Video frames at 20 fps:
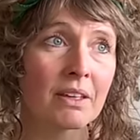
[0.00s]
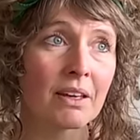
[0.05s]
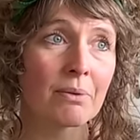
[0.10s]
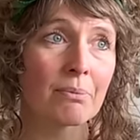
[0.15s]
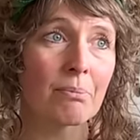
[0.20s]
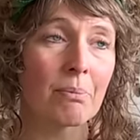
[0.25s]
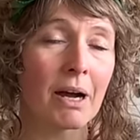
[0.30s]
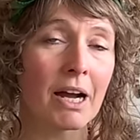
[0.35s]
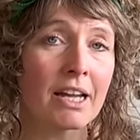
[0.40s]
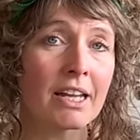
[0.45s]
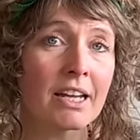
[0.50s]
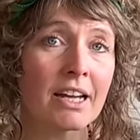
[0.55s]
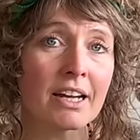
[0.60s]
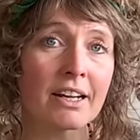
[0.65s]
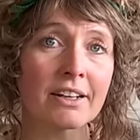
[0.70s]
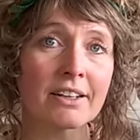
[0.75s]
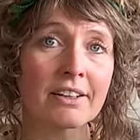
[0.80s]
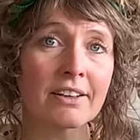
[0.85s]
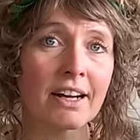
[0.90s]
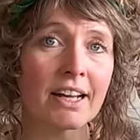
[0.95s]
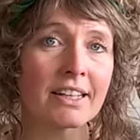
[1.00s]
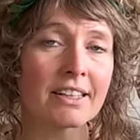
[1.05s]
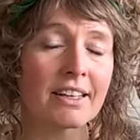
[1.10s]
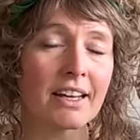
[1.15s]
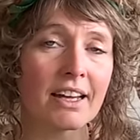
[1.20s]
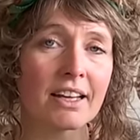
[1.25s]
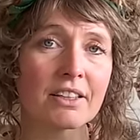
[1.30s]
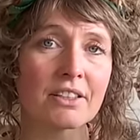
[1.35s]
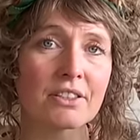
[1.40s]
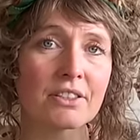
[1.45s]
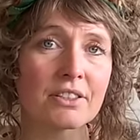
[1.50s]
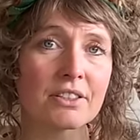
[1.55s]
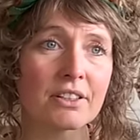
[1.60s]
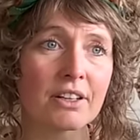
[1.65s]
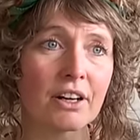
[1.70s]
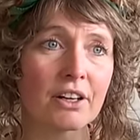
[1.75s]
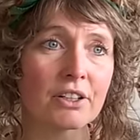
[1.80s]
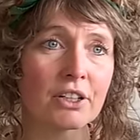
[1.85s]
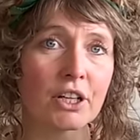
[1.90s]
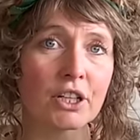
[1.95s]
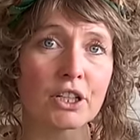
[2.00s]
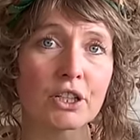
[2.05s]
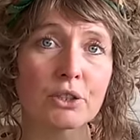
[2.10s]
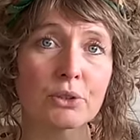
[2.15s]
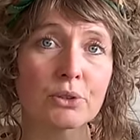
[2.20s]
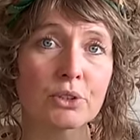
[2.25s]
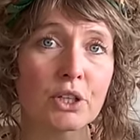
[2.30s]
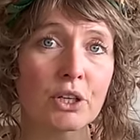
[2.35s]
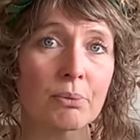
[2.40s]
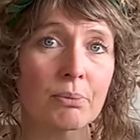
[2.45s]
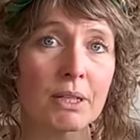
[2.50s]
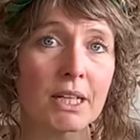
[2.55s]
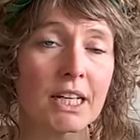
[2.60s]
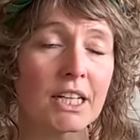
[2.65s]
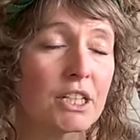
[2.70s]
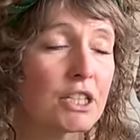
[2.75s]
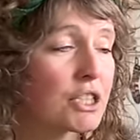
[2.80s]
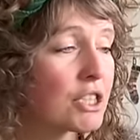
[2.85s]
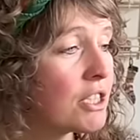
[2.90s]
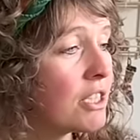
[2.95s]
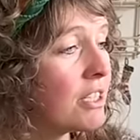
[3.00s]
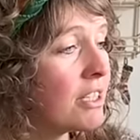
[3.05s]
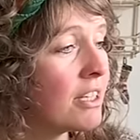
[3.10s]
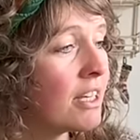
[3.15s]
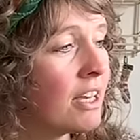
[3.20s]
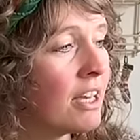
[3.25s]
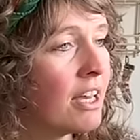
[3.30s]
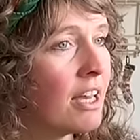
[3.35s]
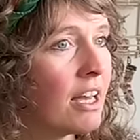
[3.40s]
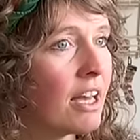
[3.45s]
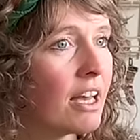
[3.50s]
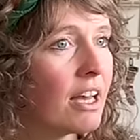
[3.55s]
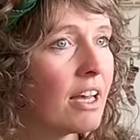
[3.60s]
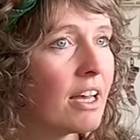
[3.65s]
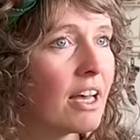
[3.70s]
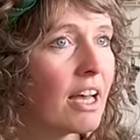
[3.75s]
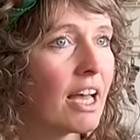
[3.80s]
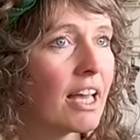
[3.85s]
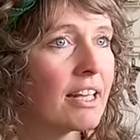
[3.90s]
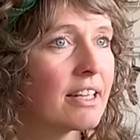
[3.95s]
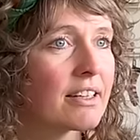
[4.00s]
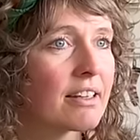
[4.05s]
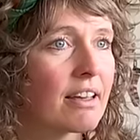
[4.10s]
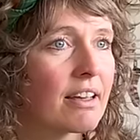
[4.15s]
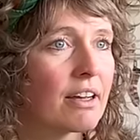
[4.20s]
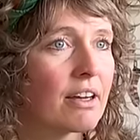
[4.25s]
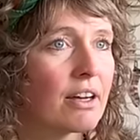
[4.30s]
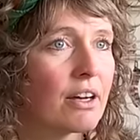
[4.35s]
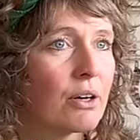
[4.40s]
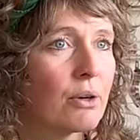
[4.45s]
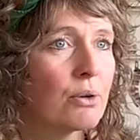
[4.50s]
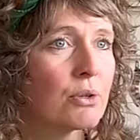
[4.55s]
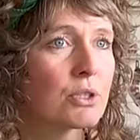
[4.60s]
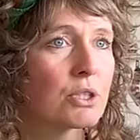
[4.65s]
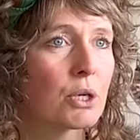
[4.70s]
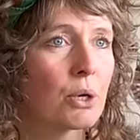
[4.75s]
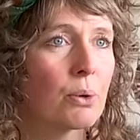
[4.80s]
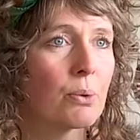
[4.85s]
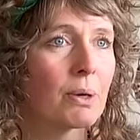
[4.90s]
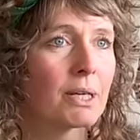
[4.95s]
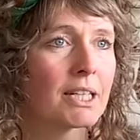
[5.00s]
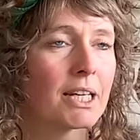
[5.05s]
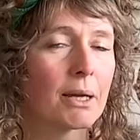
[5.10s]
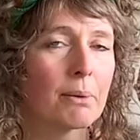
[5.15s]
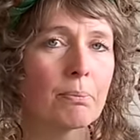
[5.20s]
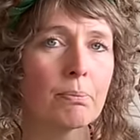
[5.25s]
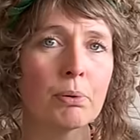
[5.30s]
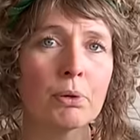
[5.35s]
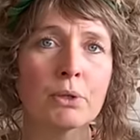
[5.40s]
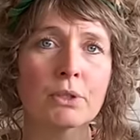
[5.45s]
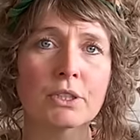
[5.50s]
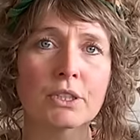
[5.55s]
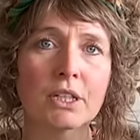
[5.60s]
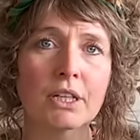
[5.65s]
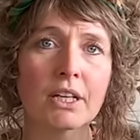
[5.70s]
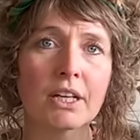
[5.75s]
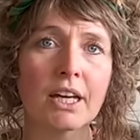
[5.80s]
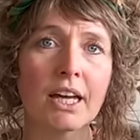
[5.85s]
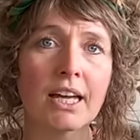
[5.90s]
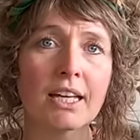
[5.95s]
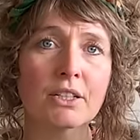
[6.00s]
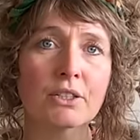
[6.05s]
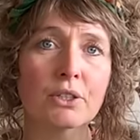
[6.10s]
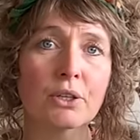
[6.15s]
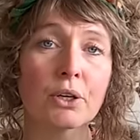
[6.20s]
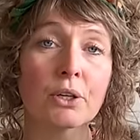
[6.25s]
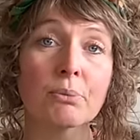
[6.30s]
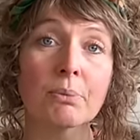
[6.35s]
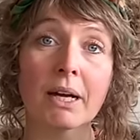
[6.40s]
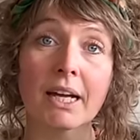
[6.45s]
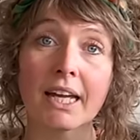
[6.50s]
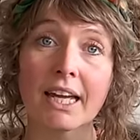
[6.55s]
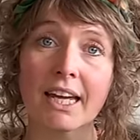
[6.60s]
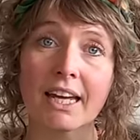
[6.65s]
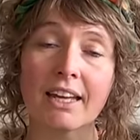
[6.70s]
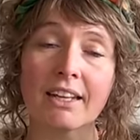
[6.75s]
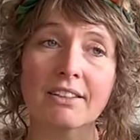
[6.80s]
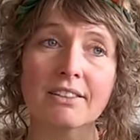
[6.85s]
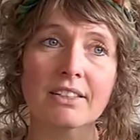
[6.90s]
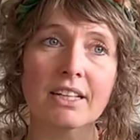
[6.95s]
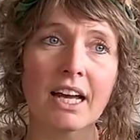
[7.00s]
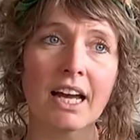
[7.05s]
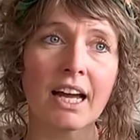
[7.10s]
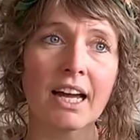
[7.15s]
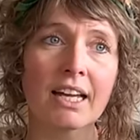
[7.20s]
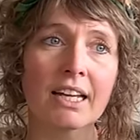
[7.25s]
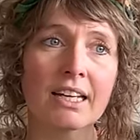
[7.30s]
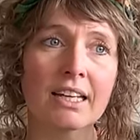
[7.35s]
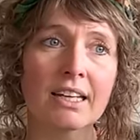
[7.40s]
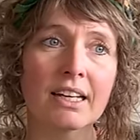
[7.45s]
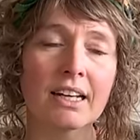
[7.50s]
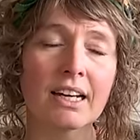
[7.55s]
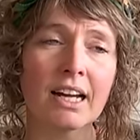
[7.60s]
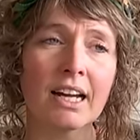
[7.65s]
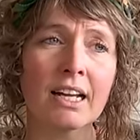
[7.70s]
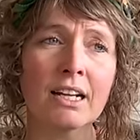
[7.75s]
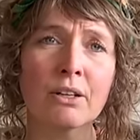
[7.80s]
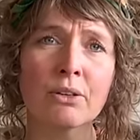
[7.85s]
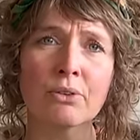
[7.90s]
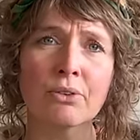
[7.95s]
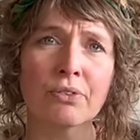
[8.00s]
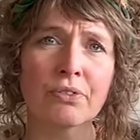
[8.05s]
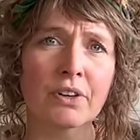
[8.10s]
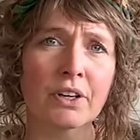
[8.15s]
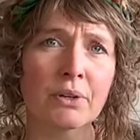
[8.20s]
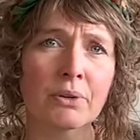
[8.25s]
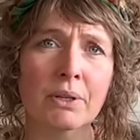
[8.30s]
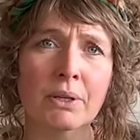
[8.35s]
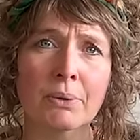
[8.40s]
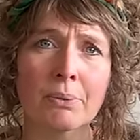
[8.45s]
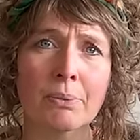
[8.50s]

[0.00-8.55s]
My hair and hats are not a good combination. And also when I put a hat on my head, I look very